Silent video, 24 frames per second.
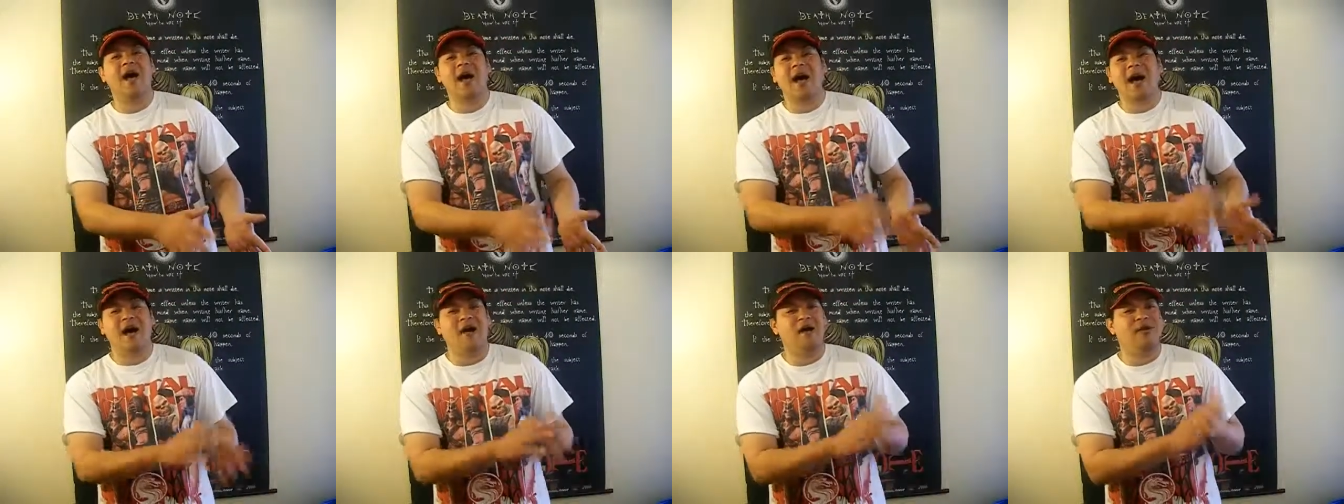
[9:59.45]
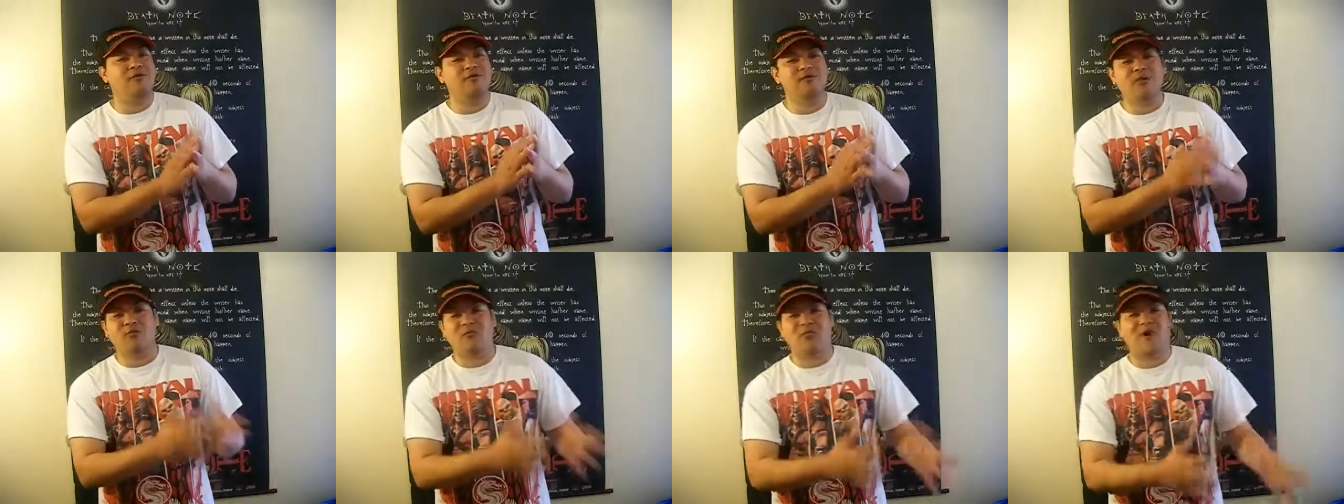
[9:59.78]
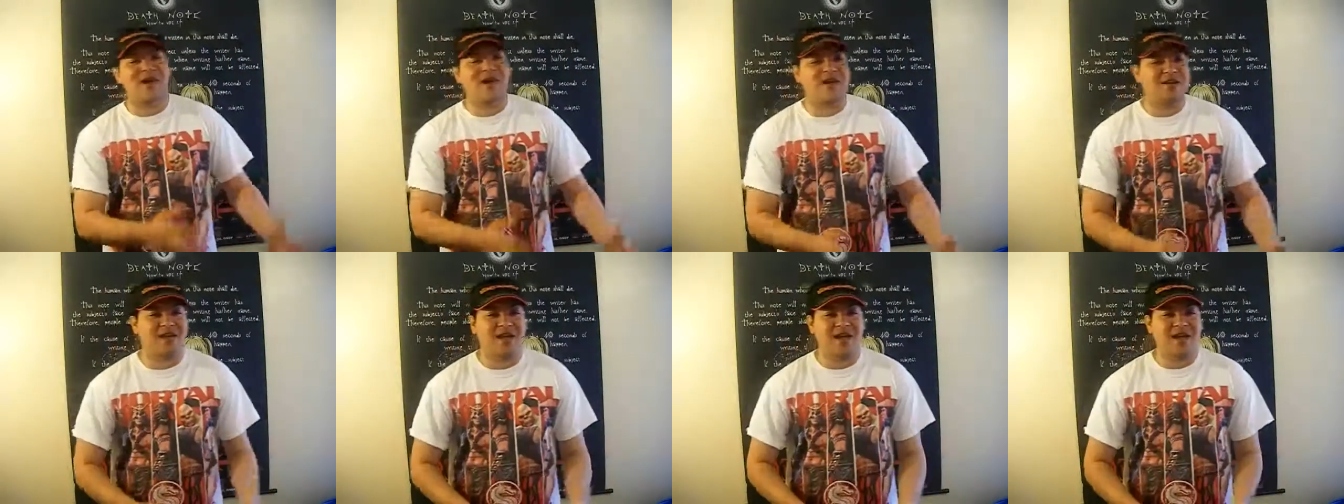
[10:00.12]
I don't know
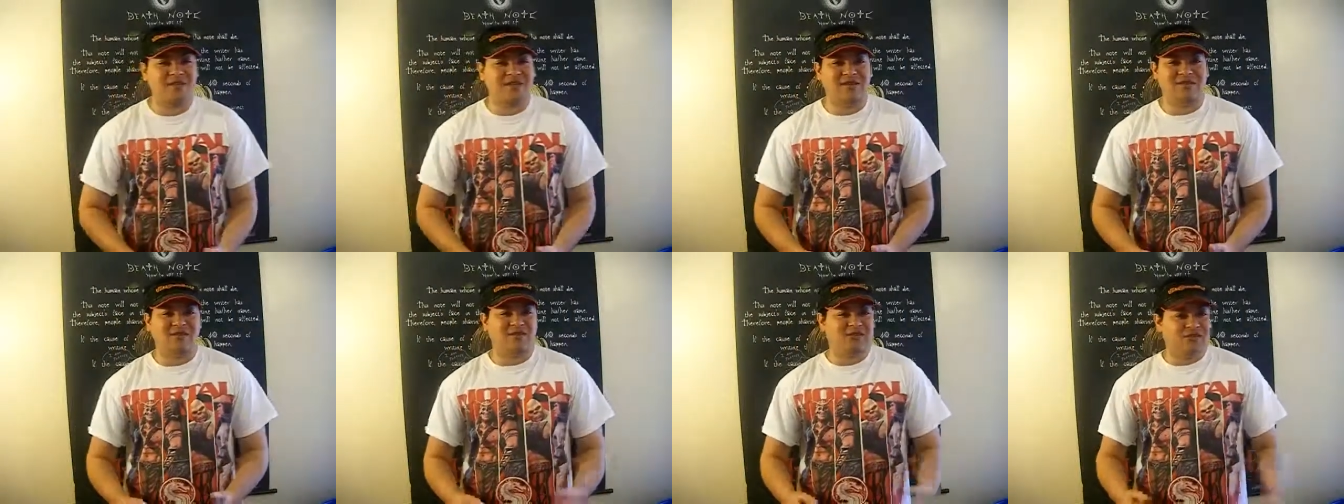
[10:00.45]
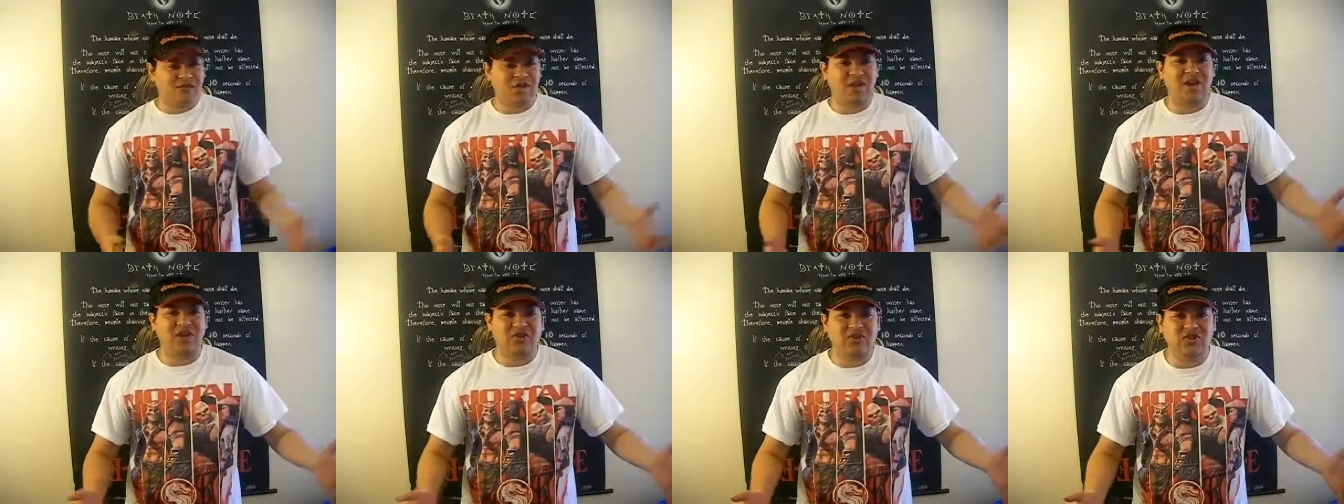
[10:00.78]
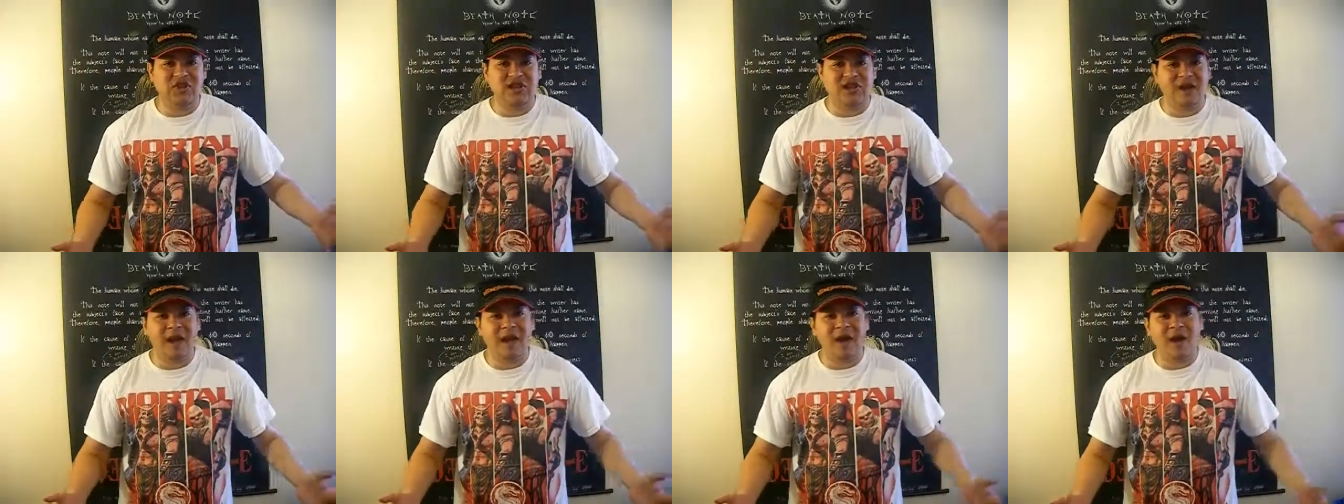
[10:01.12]
why they had to change
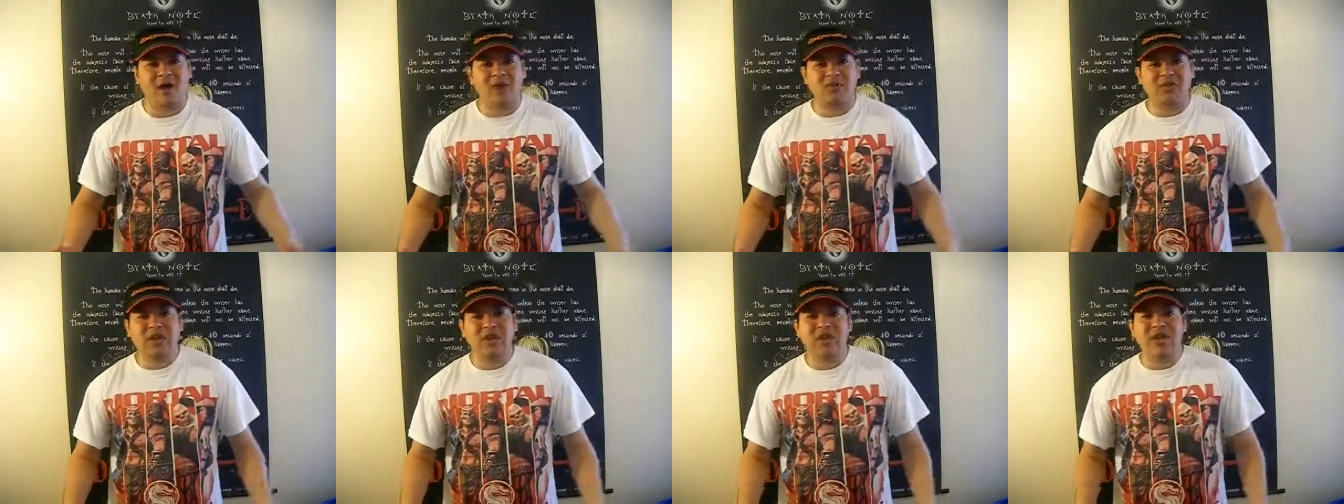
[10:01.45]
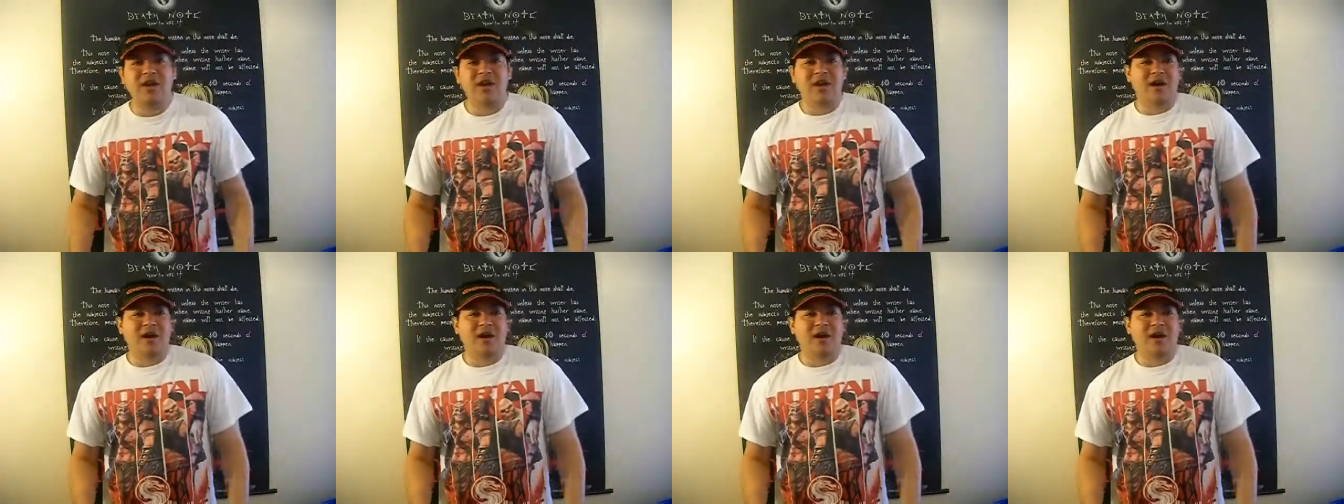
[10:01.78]
that out.